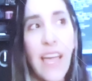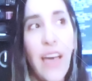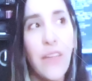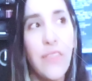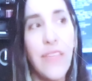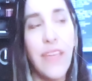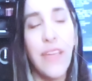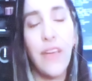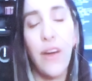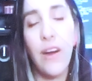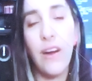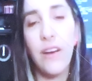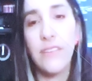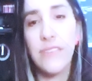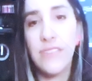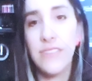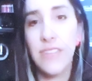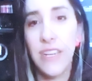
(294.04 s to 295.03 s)
how they
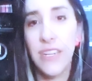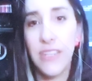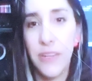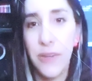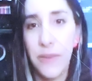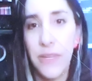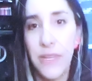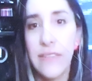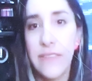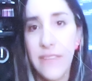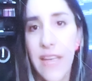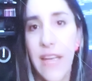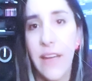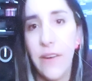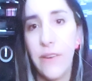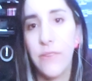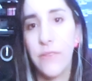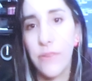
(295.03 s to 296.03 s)
all start going
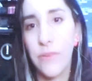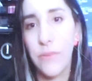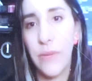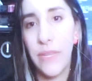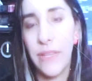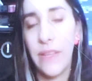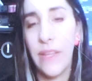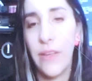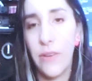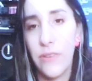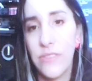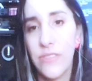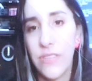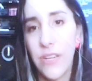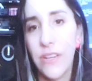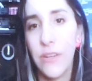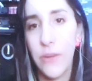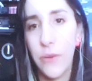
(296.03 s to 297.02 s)
down or when they all
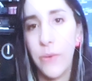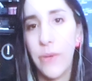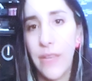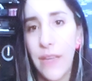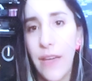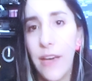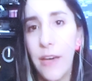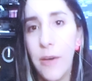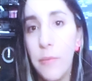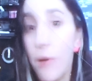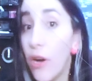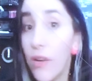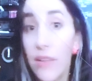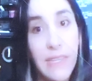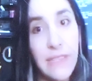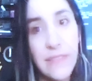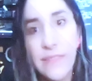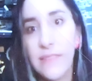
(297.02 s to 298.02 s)
start going up
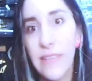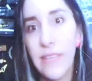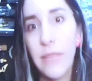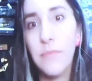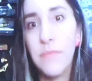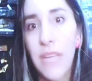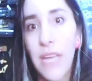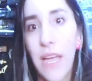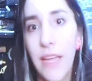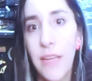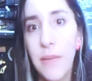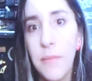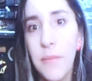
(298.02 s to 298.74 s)
all at the same time.